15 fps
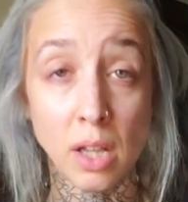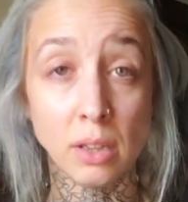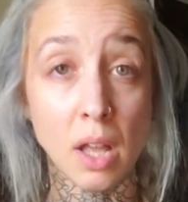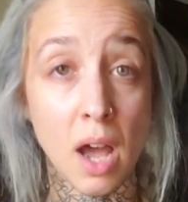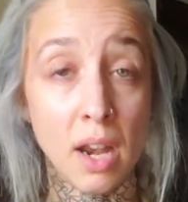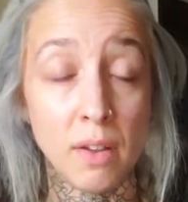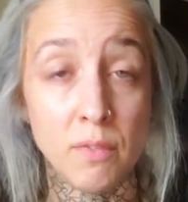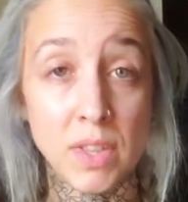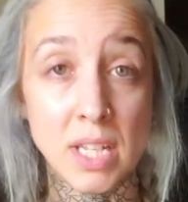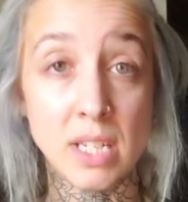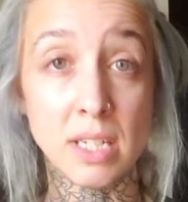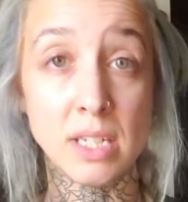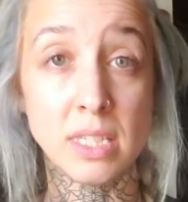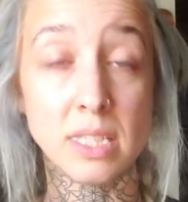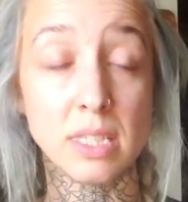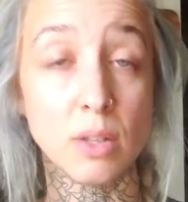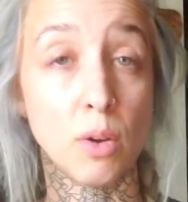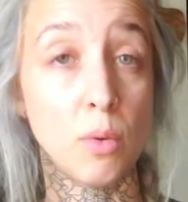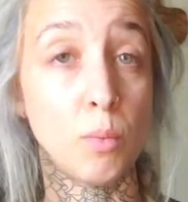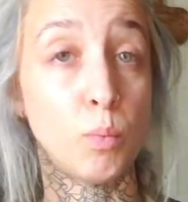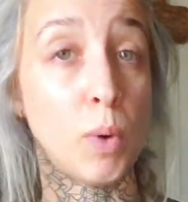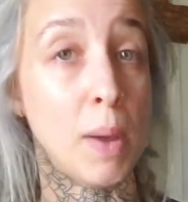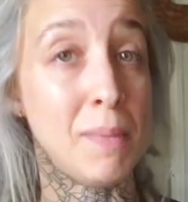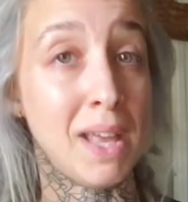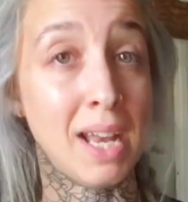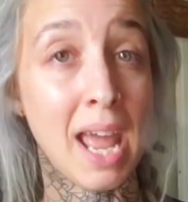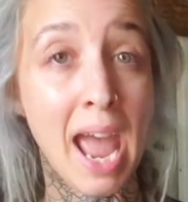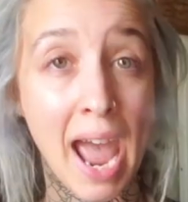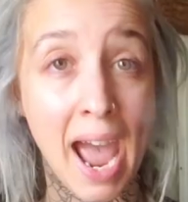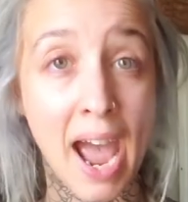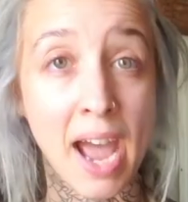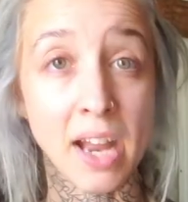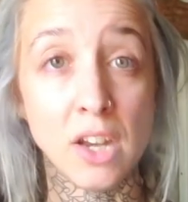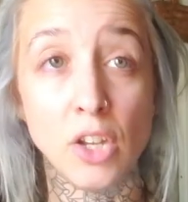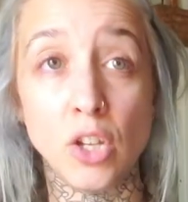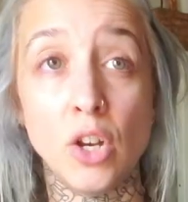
A lot of these women had,